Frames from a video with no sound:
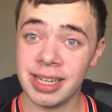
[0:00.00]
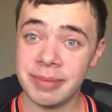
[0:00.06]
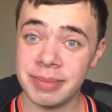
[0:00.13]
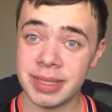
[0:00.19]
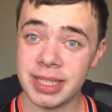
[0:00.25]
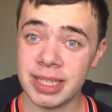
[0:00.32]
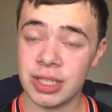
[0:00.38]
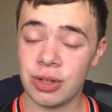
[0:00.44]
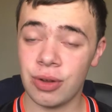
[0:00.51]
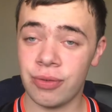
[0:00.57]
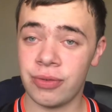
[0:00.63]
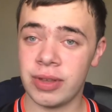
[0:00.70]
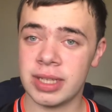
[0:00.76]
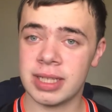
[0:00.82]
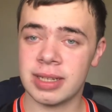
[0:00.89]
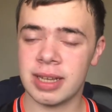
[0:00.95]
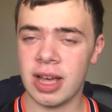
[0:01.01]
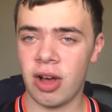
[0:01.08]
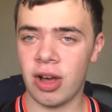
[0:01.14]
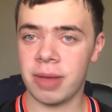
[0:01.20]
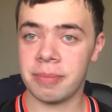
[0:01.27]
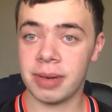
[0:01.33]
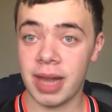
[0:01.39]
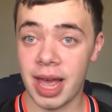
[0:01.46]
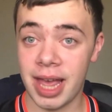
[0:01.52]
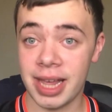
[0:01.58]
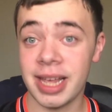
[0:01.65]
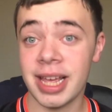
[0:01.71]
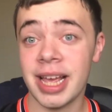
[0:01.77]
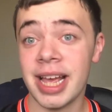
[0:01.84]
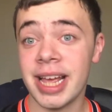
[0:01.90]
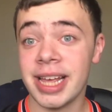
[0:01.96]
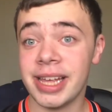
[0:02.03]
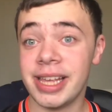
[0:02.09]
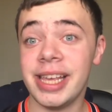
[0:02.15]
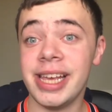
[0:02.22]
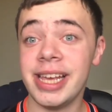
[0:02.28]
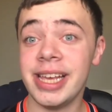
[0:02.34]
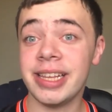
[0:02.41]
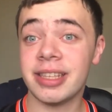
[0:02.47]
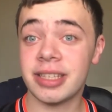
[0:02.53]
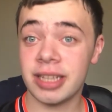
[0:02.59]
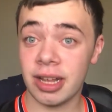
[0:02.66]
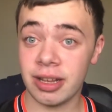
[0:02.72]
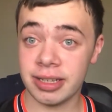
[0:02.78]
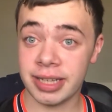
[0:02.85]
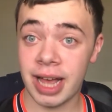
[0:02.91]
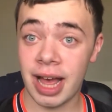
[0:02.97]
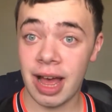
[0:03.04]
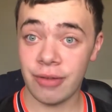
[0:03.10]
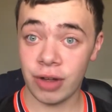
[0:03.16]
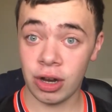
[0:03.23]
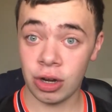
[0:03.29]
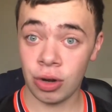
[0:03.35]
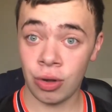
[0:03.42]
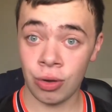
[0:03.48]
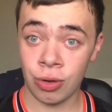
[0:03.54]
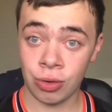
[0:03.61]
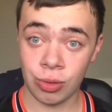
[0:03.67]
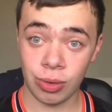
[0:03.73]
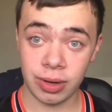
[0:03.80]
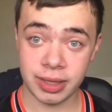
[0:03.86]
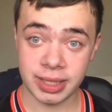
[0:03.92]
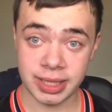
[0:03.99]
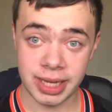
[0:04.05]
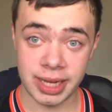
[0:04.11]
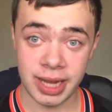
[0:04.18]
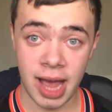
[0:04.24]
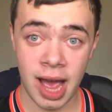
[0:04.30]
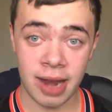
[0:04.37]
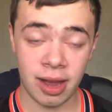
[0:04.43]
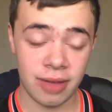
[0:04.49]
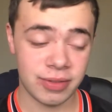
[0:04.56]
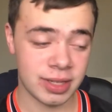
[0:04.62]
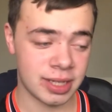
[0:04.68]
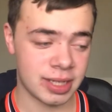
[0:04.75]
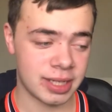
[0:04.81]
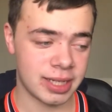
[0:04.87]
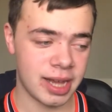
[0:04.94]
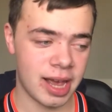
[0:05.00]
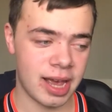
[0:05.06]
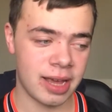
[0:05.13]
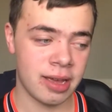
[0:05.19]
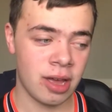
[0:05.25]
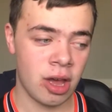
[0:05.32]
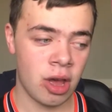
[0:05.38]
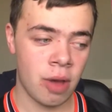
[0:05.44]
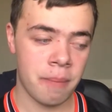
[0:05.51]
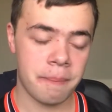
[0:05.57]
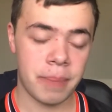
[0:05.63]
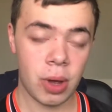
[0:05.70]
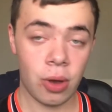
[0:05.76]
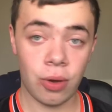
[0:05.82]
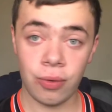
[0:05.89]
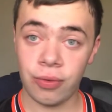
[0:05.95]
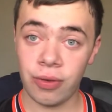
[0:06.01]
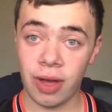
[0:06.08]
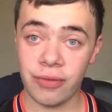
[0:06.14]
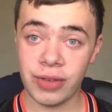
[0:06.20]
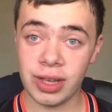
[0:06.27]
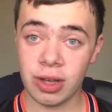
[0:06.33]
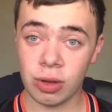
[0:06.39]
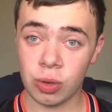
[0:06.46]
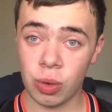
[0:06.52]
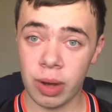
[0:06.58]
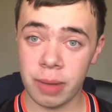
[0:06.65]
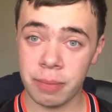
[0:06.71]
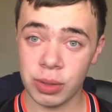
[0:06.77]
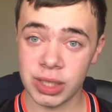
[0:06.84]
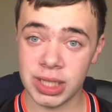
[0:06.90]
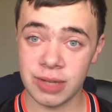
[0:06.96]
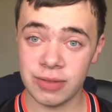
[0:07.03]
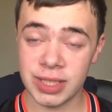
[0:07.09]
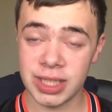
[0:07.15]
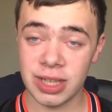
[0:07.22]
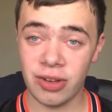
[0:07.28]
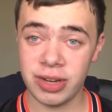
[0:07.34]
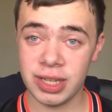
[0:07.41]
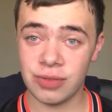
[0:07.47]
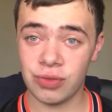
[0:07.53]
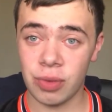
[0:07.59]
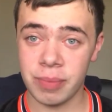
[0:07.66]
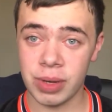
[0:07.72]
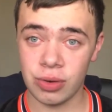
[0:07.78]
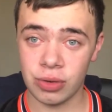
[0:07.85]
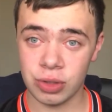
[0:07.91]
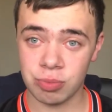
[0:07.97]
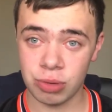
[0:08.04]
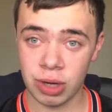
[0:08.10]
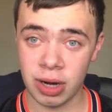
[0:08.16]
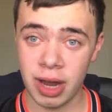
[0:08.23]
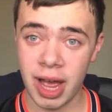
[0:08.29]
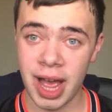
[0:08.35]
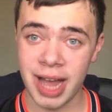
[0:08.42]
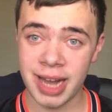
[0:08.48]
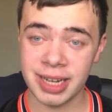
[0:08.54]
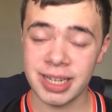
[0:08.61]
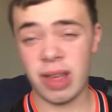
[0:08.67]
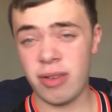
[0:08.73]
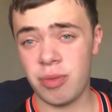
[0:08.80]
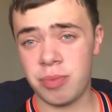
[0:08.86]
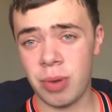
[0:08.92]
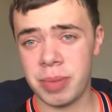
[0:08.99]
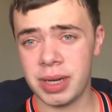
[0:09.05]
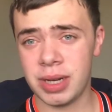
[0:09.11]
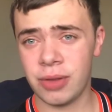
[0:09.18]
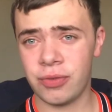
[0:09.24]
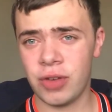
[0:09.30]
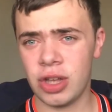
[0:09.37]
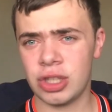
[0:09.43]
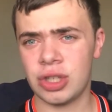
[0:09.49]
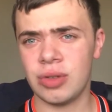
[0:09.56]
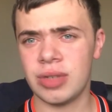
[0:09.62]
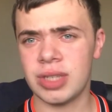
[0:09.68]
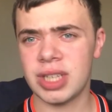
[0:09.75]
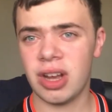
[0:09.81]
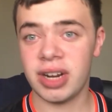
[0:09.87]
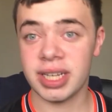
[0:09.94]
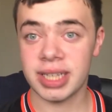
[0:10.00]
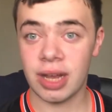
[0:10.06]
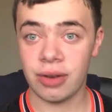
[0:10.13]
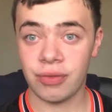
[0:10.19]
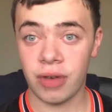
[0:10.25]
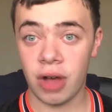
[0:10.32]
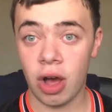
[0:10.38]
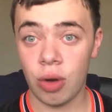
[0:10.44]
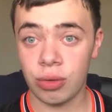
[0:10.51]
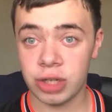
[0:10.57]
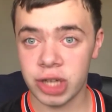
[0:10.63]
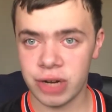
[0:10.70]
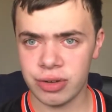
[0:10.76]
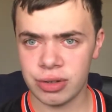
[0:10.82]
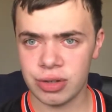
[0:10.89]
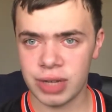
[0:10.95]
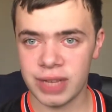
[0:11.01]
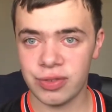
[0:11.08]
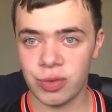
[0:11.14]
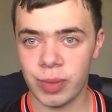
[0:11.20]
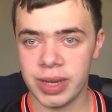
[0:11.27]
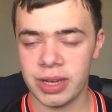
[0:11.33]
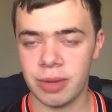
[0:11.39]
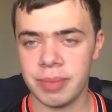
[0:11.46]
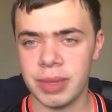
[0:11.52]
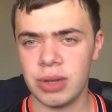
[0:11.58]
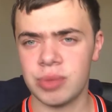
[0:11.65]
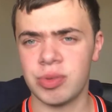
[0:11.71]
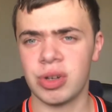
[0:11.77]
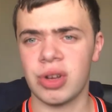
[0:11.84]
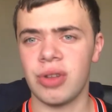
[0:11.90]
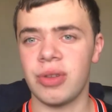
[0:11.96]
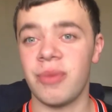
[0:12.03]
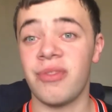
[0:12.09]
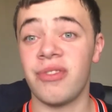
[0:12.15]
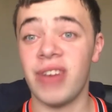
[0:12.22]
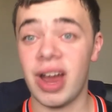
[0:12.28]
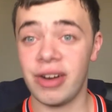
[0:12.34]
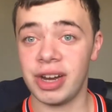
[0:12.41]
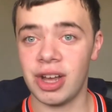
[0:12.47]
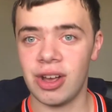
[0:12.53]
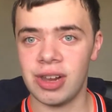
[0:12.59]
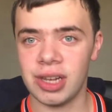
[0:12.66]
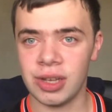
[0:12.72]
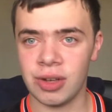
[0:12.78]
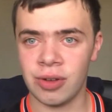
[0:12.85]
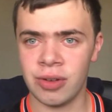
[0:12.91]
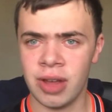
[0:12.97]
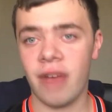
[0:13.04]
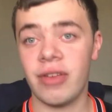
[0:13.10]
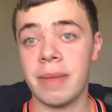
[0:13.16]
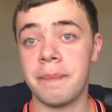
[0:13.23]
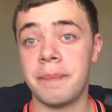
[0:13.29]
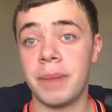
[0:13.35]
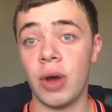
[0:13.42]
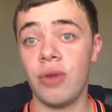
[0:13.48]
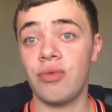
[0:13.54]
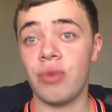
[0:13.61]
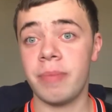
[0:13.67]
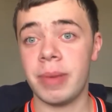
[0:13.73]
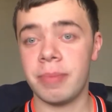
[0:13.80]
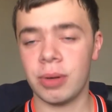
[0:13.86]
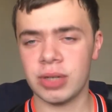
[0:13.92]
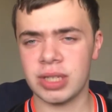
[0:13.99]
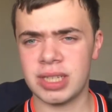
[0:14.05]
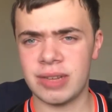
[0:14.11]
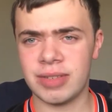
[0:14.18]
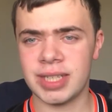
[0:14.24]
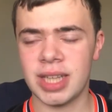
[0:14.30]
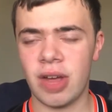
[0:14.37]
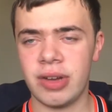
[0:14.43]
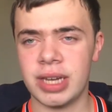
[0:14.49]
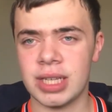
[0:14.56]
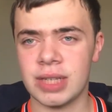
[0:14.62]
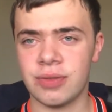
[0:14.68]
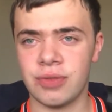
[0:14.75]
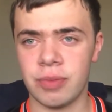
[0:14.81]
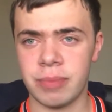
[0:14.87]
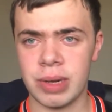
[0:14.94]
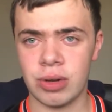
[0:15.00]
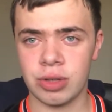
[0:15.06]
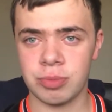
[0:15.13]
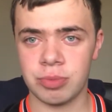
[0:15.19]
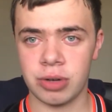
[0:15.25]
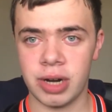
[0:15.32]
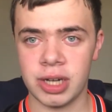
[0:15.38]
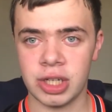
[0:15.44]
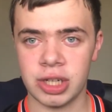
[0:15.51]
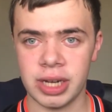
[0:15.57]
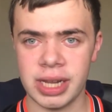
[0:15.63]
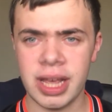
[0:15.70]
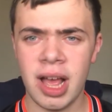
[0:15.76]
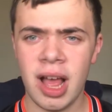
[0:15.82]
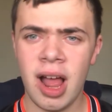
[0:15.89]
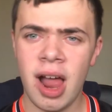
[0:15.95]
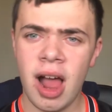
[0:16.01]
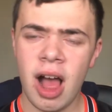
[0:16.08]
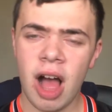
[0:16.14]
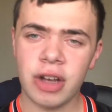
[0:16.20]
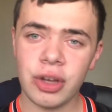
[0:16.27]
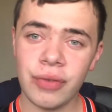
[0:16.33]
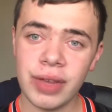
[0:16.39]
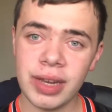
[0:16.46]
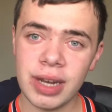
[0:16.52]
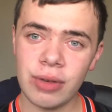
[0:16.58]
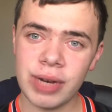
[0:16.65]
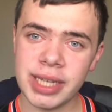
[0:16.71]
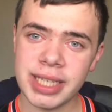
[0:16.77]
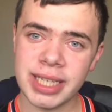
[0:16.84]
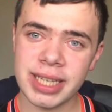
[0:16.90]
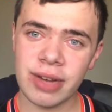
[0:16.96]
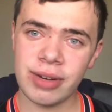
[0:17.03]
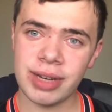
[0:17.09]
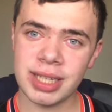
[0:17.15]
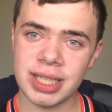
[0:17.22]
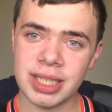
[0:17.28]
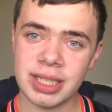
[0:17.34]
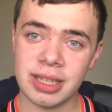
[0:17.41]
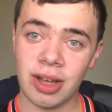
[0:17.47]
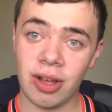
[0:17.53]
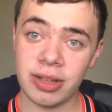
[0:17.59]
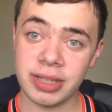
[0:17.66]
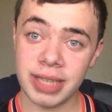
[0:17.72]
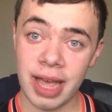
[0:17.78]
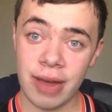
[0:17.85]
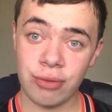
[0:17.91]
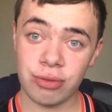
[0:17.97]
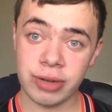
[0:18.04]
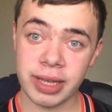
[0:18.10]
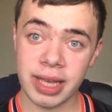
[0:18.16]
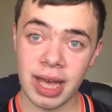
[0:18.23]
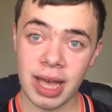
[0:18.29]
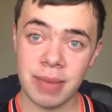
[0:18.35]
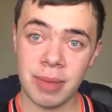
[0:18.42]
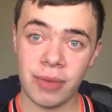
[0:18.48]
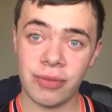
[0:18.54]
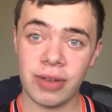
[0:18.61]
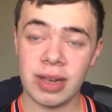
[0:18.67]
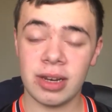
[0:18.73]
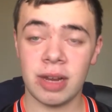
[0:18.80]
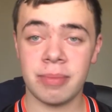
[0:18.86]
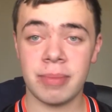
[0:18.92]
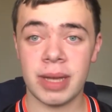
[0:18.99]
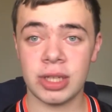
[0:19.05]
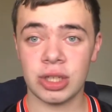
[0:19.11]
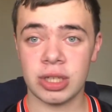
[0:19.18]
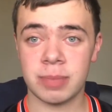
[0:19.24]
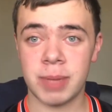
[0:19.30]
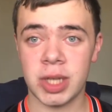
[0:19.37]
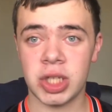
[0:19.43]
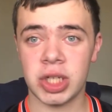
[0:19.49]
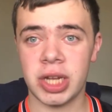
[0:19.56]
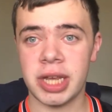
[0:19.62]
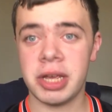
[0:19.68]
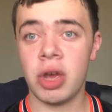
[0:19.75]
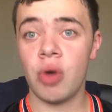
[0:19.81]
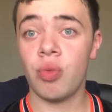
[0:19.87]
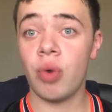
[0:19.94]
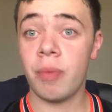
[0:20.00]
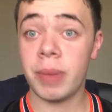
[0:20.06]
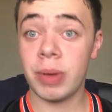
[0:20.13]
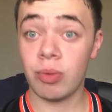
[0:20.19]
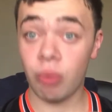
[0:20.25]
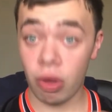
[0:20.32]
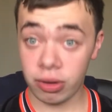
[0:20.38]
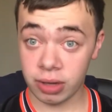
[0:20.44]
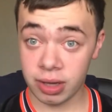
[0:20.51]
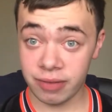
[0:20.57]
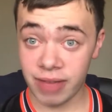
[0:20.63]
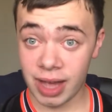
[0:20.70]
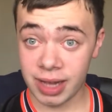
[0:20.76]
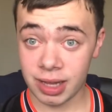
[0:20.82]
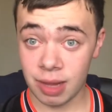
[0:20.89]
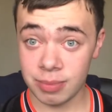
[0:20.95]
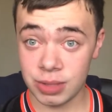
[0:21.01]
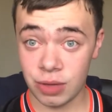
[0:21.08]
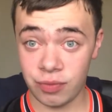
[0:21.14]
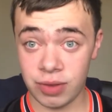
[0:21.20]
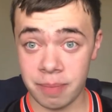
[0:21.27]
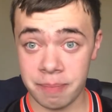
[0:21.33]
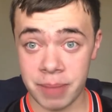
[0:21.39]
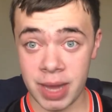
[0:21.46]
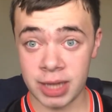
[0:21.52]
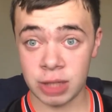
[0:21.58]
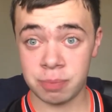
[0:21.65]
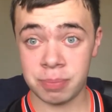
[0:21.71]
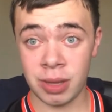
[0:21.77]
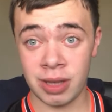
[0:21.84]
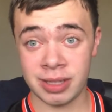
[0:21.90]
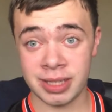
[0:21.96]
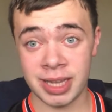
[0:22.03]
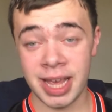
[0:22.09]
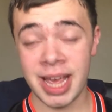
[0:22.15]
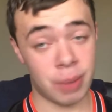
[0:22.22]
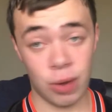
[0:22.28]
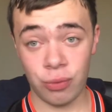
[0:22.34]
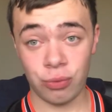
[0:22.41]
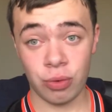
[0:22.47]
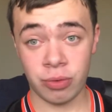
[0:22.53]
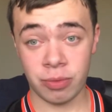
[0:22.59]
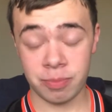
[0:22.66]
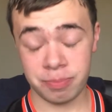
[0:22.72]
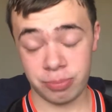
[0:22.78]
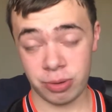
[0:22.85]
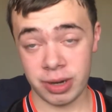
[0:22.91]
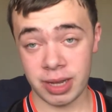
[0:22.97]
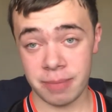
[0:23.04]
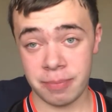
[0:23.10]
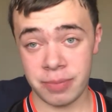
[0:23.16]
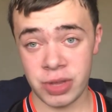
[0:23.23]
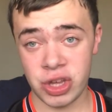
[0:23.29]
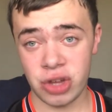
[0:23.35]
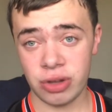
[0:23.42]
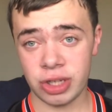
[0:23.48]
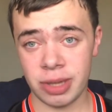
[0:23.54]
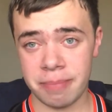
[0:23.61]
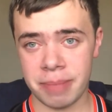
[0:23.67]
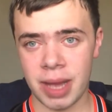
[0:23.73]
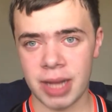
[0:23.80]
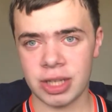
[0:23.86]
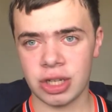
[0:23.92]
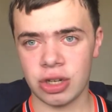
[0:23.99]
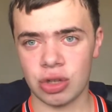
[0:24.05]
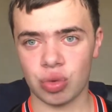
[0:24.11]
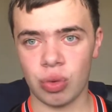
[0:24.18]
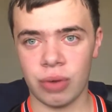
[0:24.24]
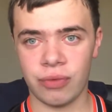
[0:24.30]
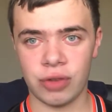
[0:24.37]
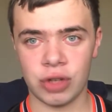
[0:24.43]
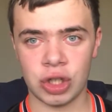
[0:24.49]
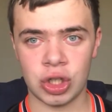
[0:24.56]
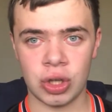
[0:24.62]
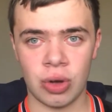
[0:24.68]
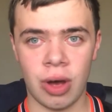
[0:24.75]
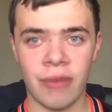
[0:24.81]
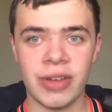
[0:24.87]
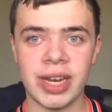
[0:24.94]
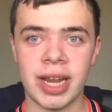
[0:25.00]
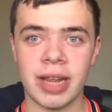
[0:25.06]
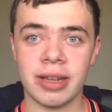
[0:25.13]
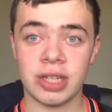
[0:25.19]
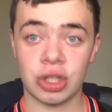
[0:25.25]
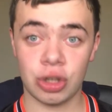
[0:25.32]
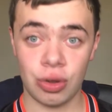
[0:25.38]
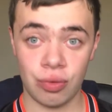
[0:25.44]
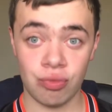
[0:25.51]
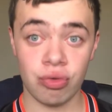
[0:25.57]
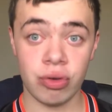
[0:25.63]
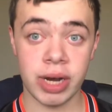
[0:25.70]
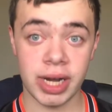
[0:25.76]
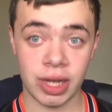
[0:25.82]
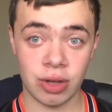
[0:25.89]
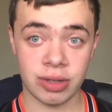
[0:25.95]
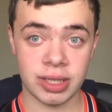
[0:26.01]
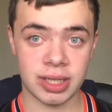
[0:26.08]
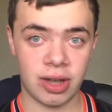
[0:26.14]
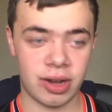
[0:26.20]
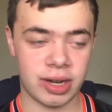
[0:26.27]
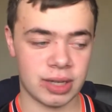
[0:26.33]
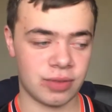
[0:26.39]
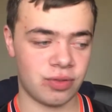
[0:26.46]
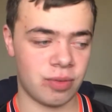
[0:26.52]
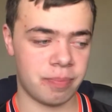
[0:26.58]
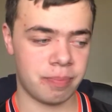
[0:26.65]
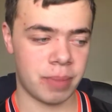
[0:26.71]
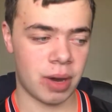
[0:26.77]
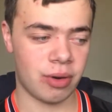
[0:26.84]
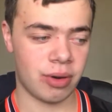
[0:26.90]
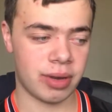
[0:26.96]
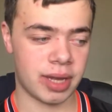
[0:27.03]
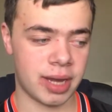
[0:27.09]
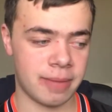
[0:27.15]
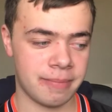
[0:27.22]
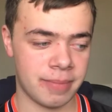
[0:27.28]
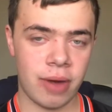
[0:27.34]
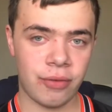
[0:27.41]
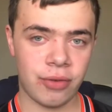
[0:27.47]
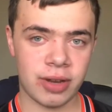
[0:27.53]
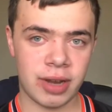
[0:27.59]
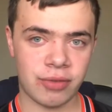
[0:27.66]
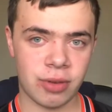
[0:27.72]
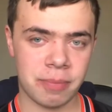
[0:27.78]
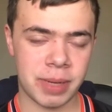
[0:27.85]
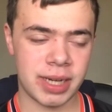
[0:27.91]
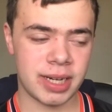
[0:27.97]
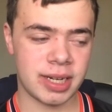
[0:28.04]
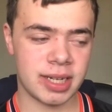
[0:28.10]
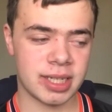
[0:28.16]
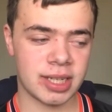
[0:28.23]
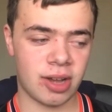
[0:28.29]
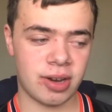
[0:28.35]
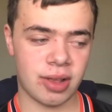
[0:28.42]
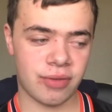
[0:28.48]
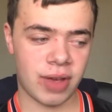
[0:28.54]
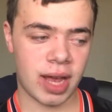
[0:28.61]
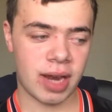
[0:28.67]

glimpses of this guy play. He does have a lot of quality, and I have to say, both, I think, are quite positive signings for Middlesbrough, and they were probably the first two signings out of the whole January transfer window. Middlesbrough got them very early on. I think both would be positive signings for Middlesbrough, actually. I don't think they'll necessarily start every game. I think Lemecha especially will be one that comes off the bench, but both will bring a huge impact to the squad for sure. I think that's two really good signings for Borough there. Brentford have completed the signing